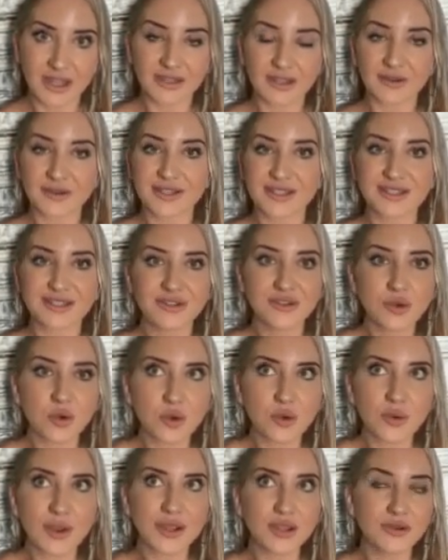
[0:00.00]
There is
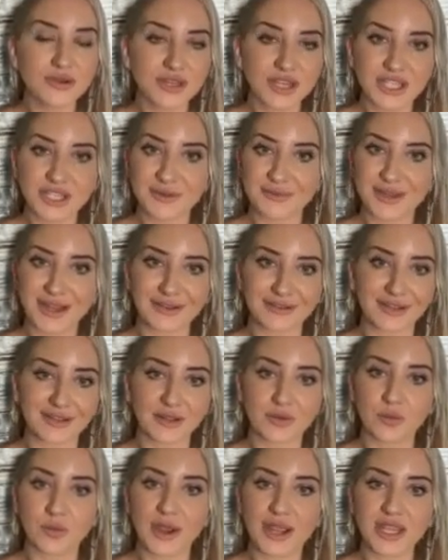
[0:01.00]
nowhere you need to be other
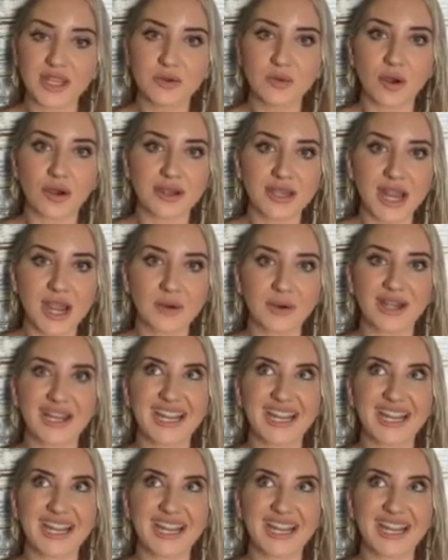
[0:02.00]
than where you are now,